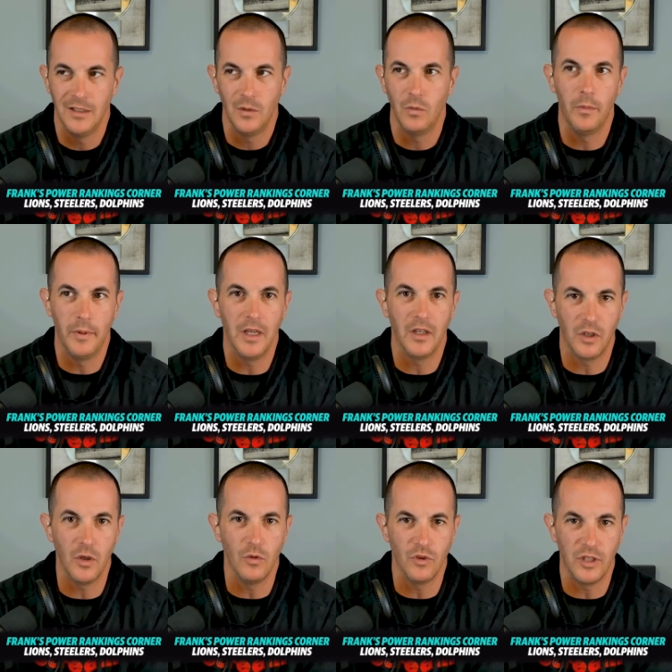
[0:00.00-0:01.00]
would be a
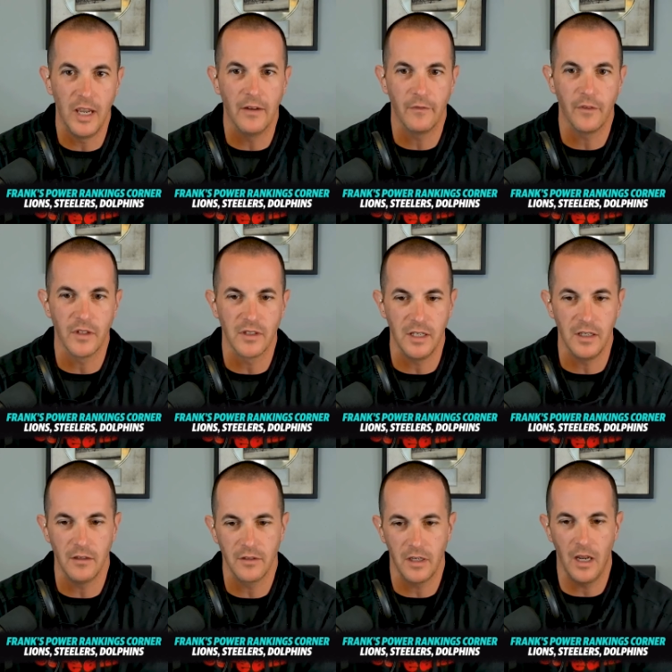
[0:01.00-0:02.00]
huge get for the
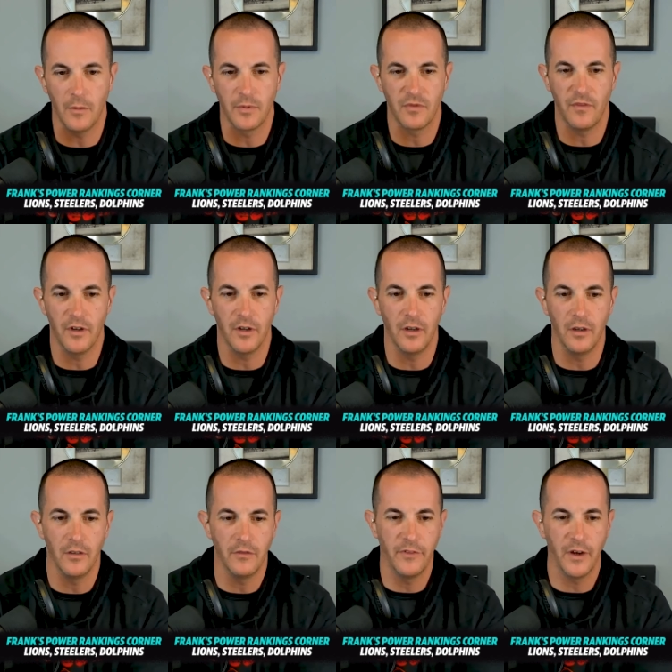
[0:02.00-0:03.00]
Steelers. It helps vary,
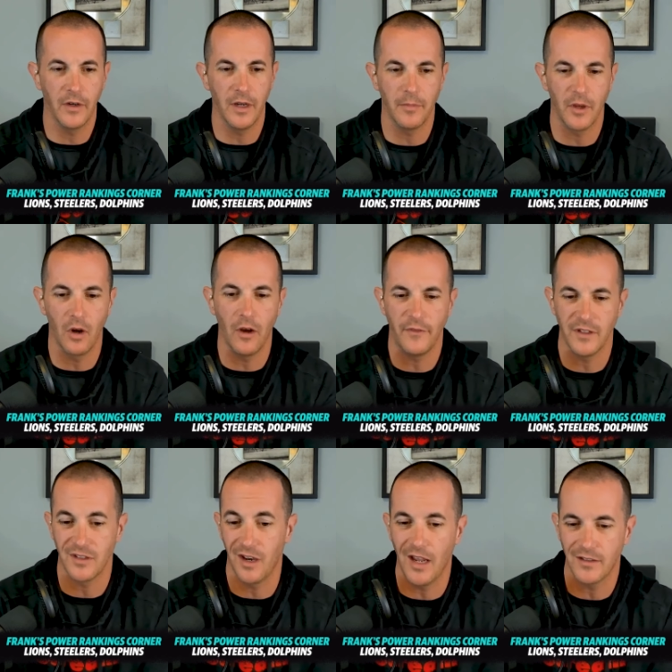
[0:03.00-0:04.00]
uh, vary up their offense
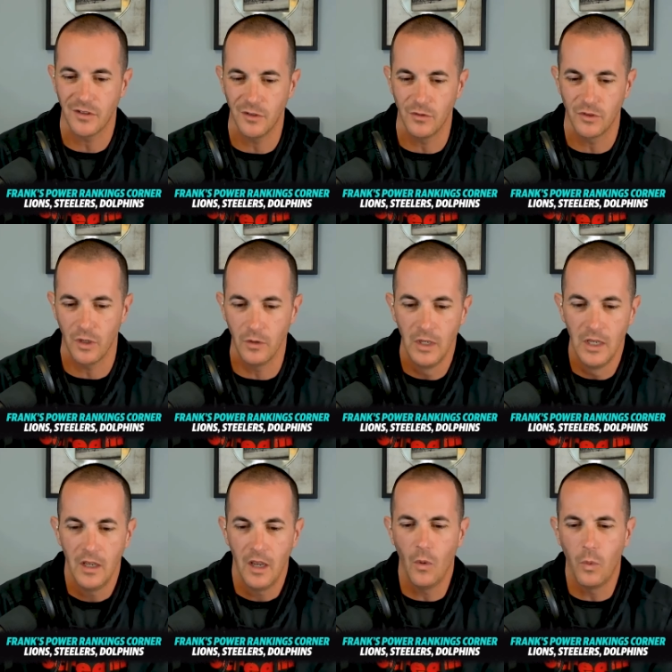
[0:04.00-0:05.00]
a lot too. So
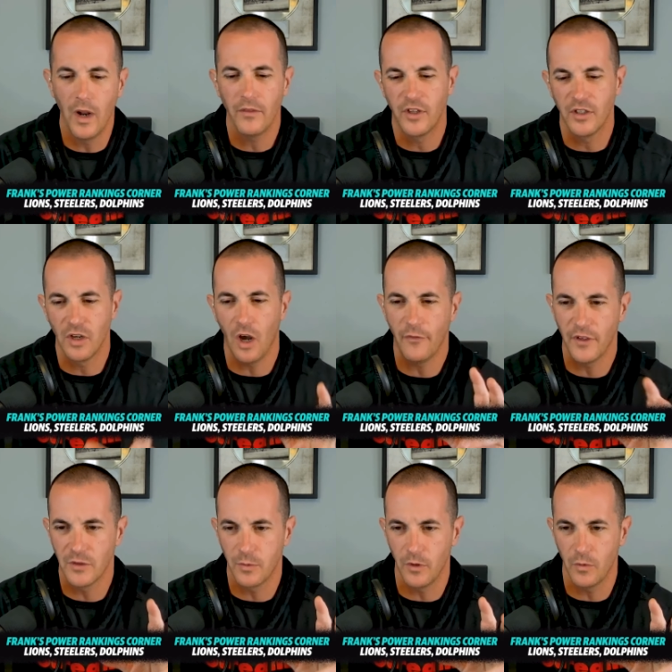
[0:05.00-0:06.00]
uh, what, the
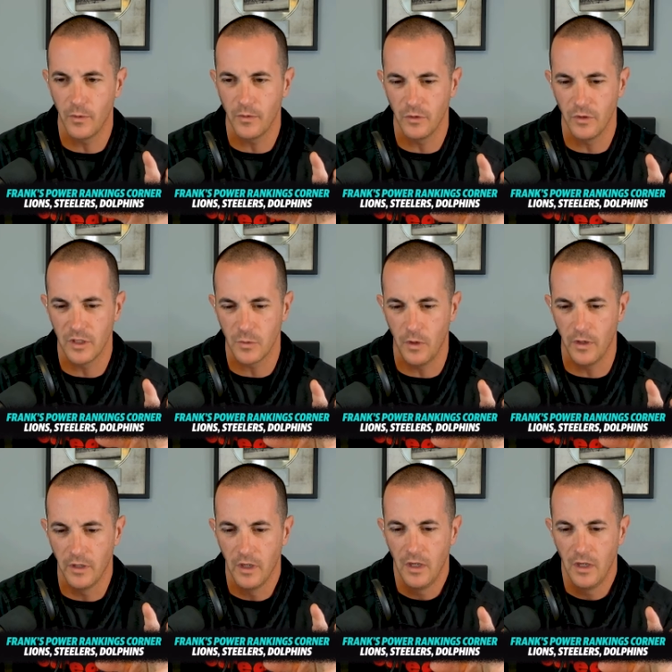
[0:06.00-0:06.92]
Dolphins, real quick, we'll do this one.